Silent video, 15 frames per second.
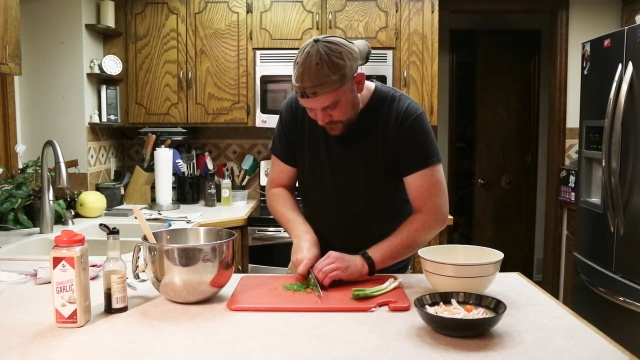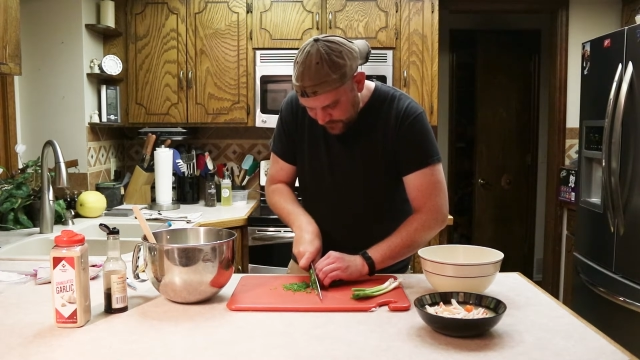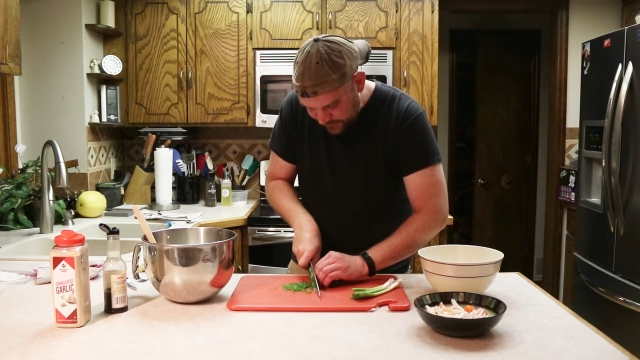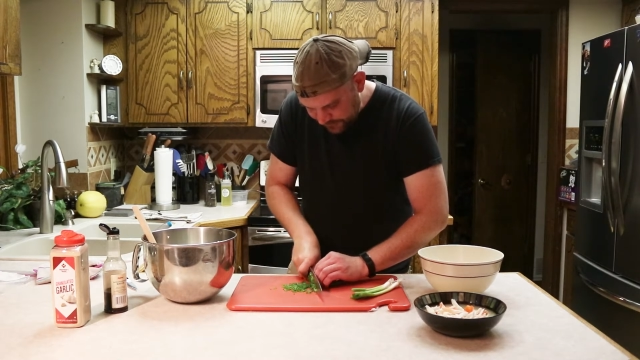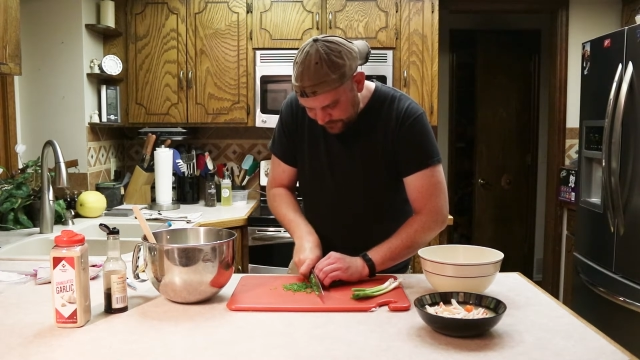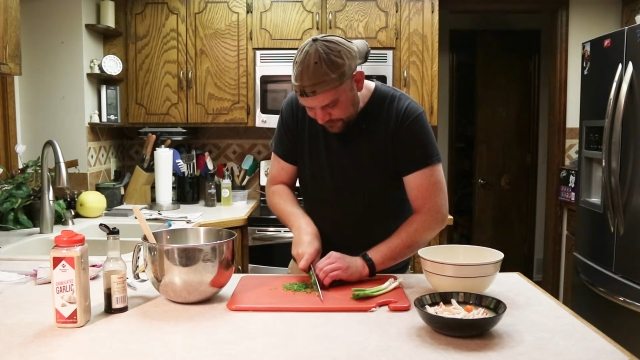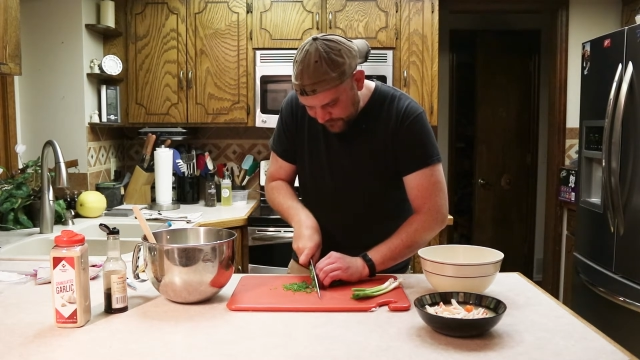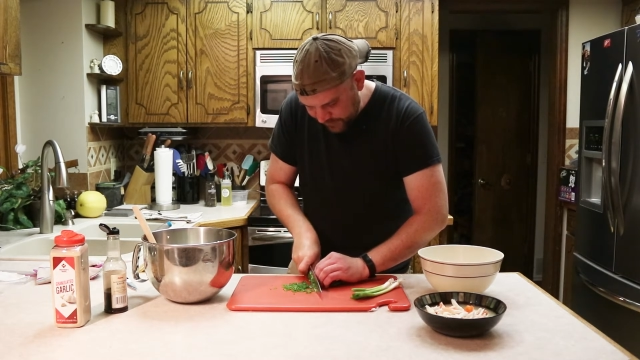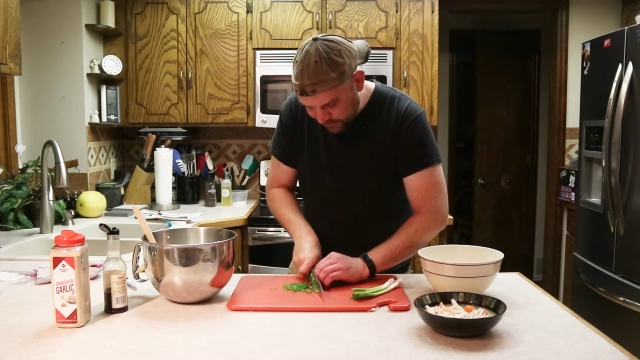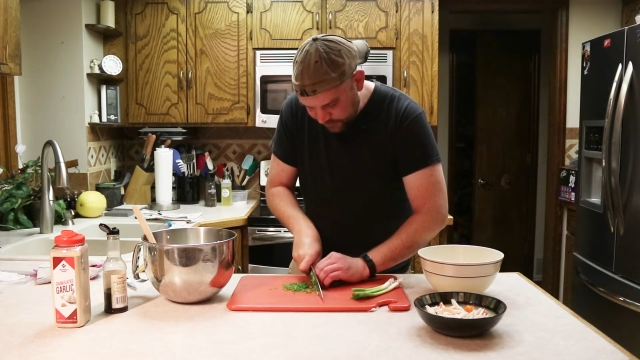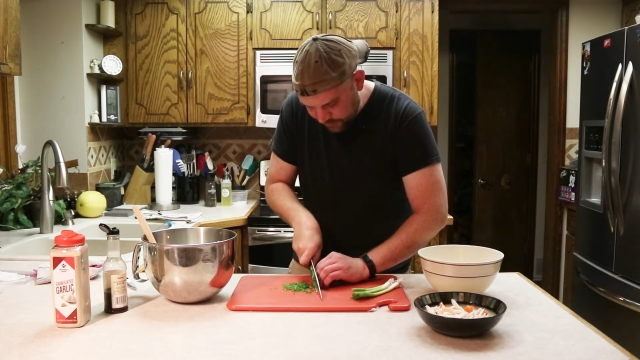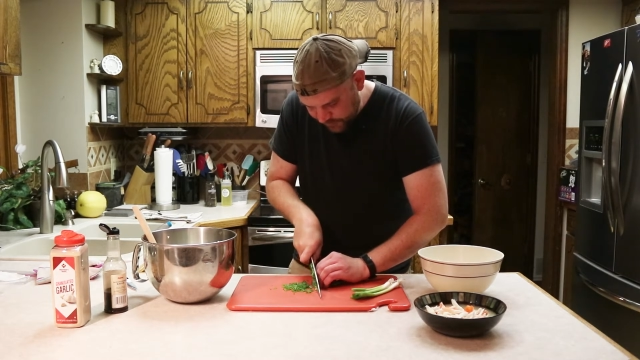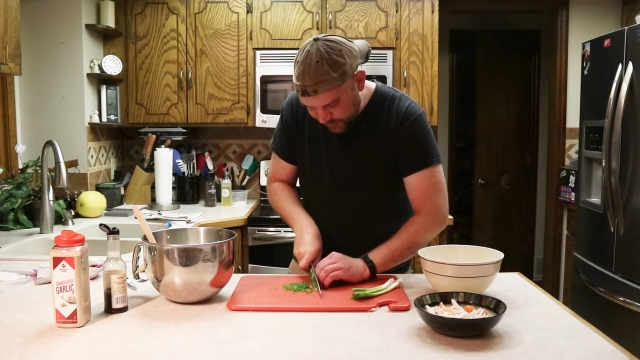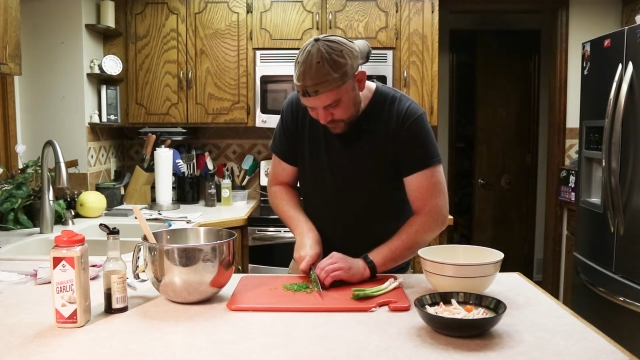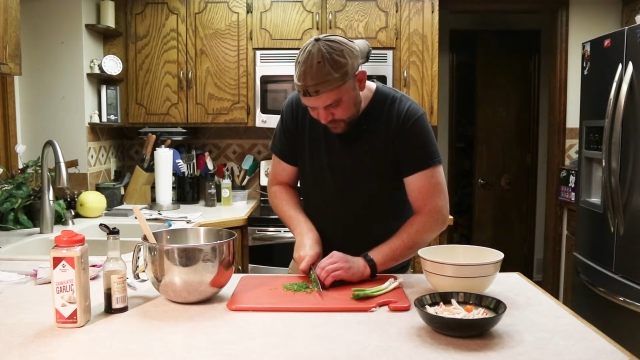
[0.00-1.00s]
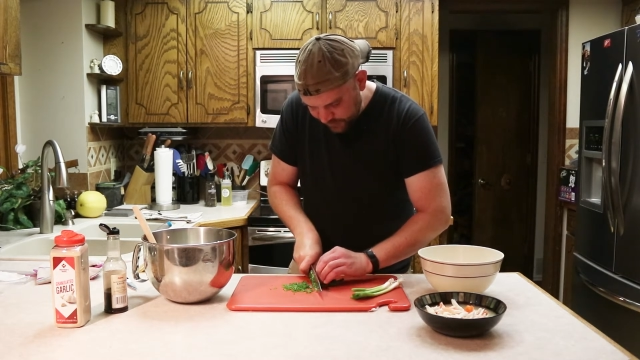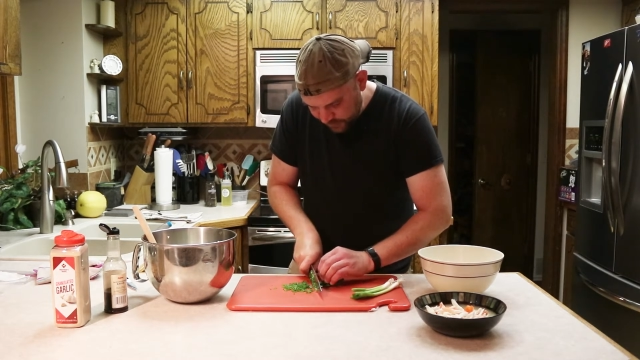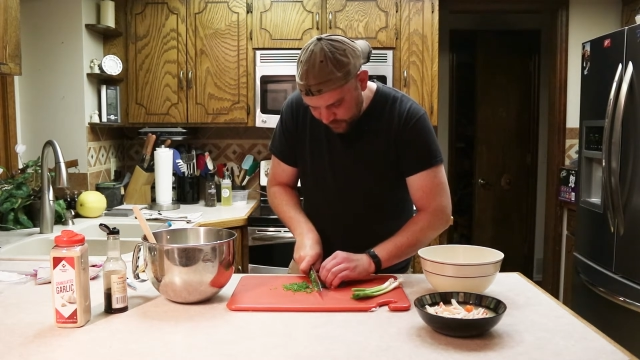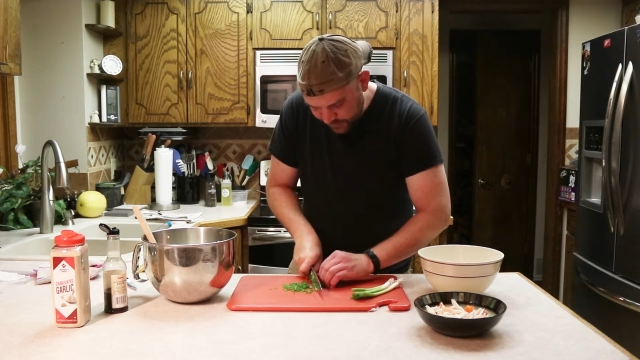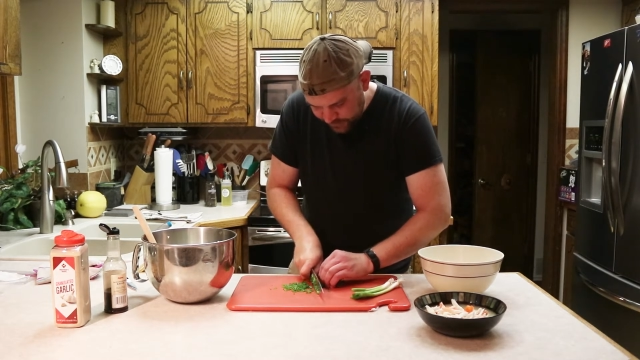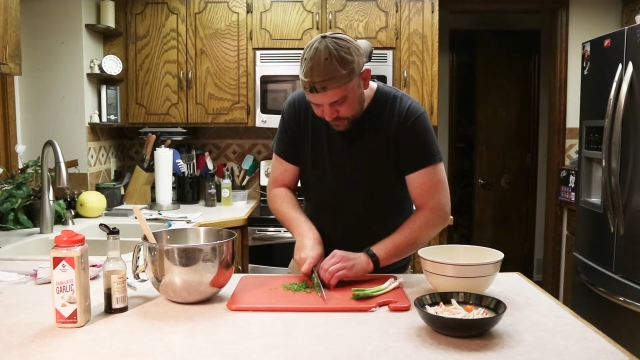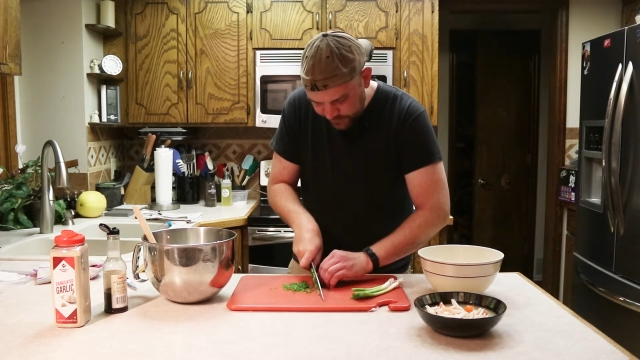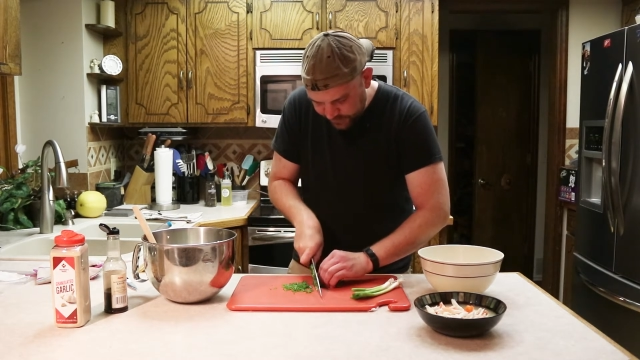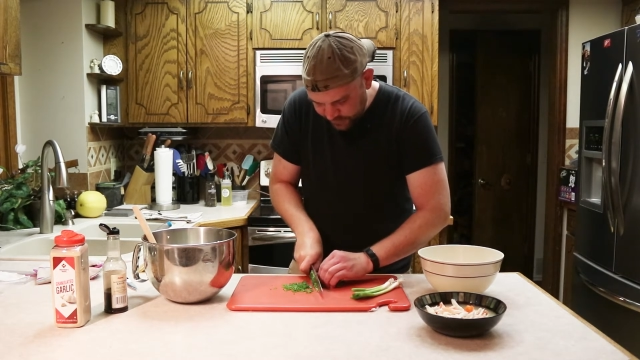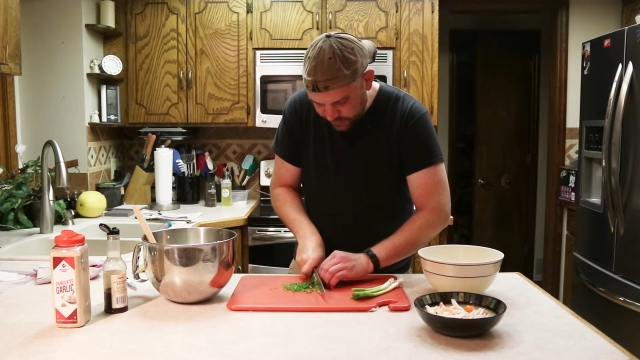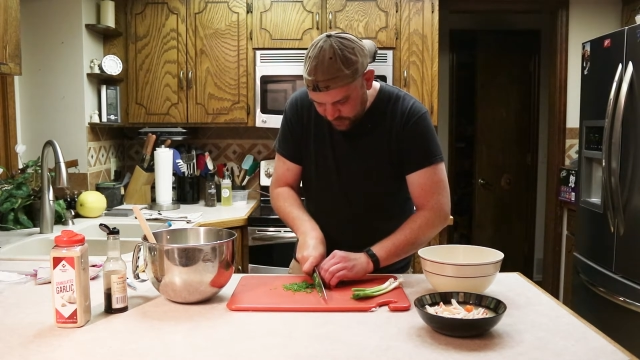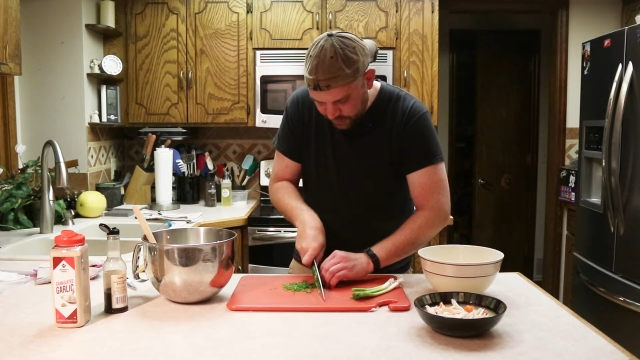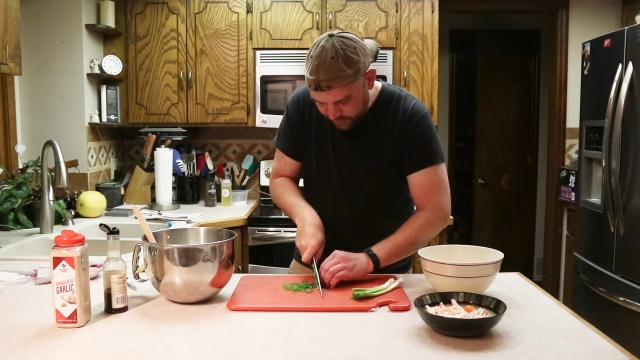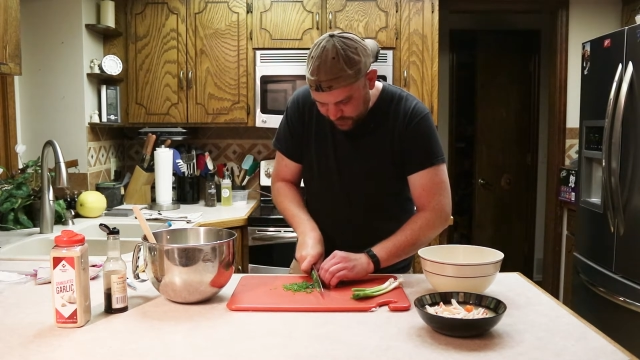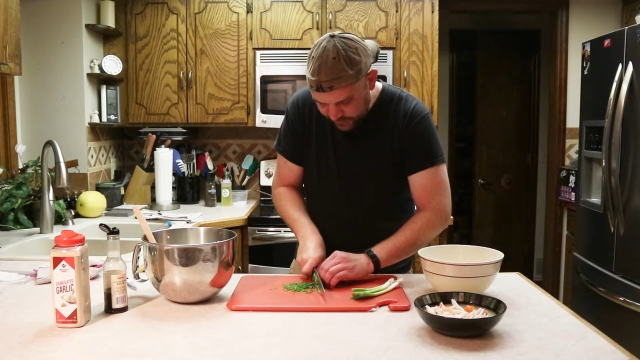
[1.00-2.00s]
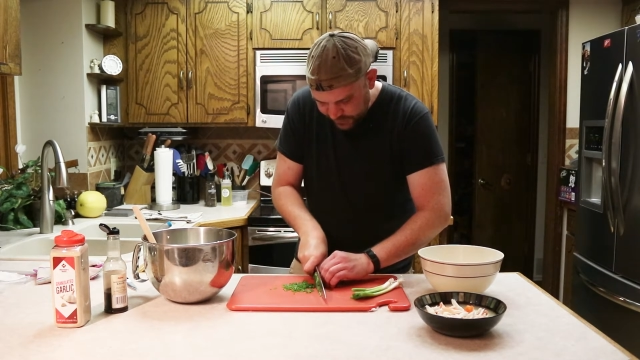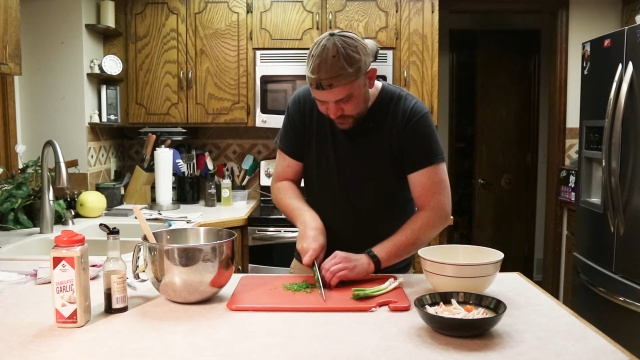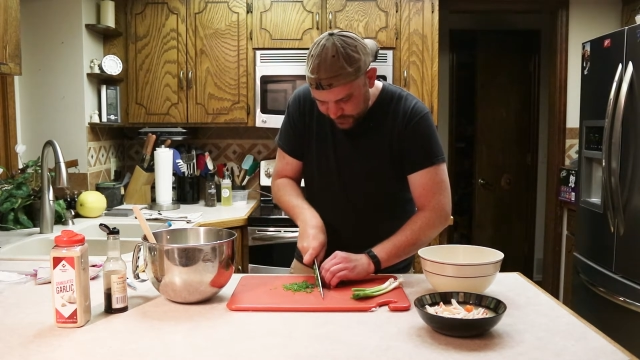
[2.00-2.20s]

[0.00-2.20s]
followed by the granulated garlic,